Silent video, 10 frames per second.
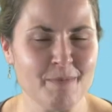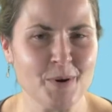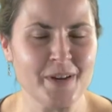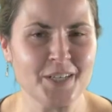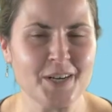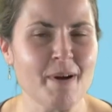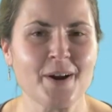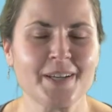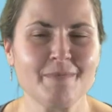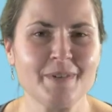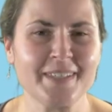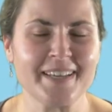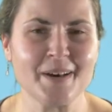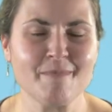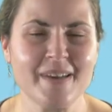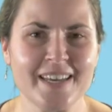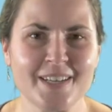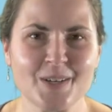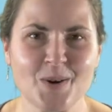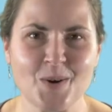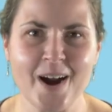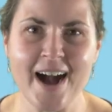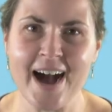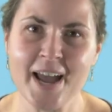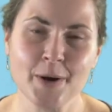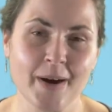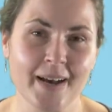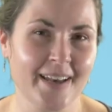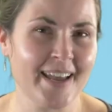Norwegian American Museum in Decorah, Iowa.